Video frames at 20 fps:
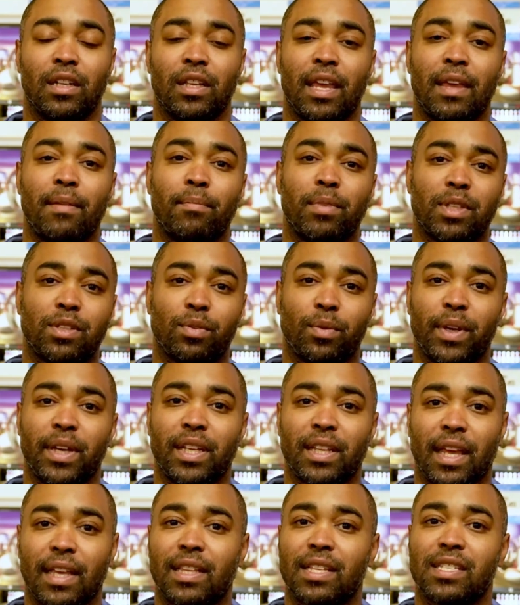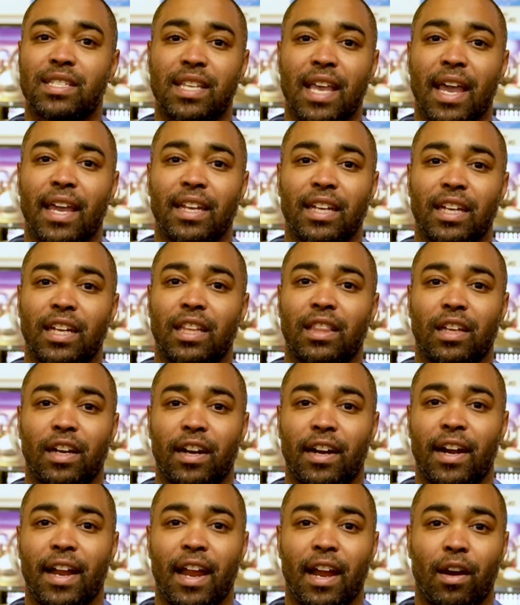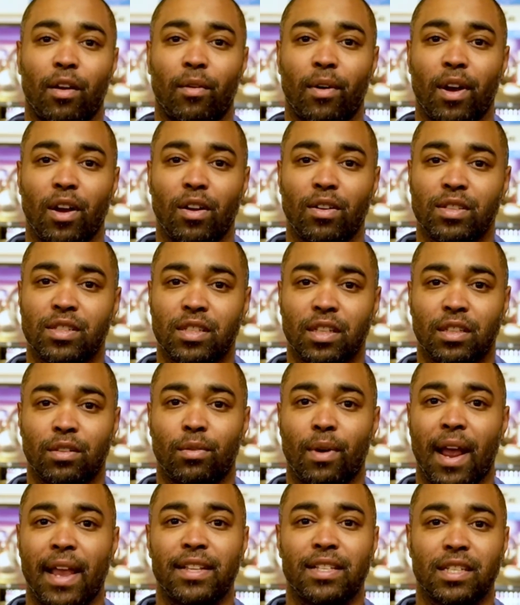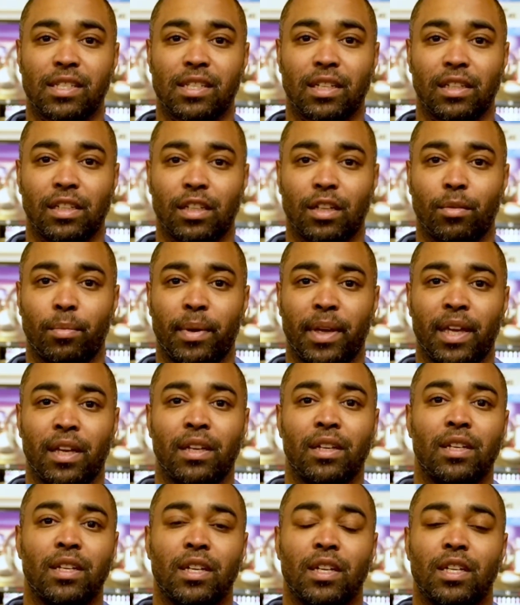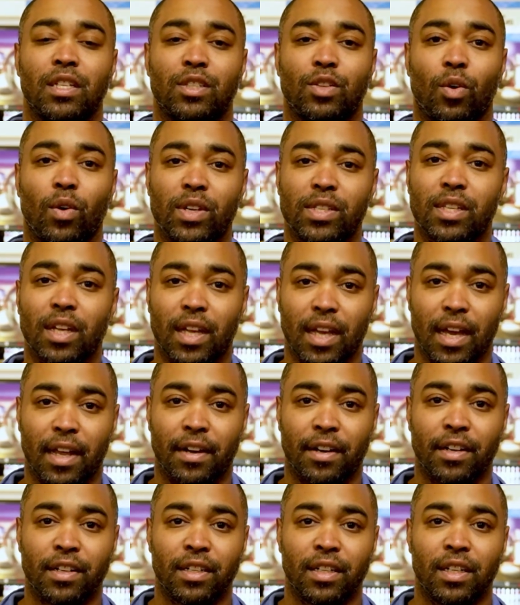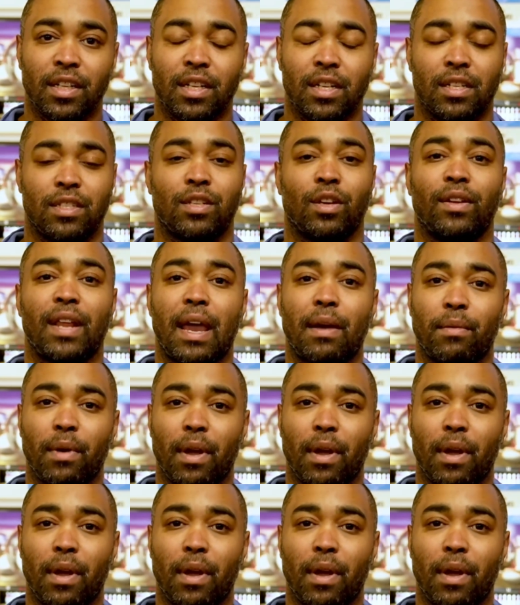in between like the second and the third arrows to the right just a little bit towards the gutter. So that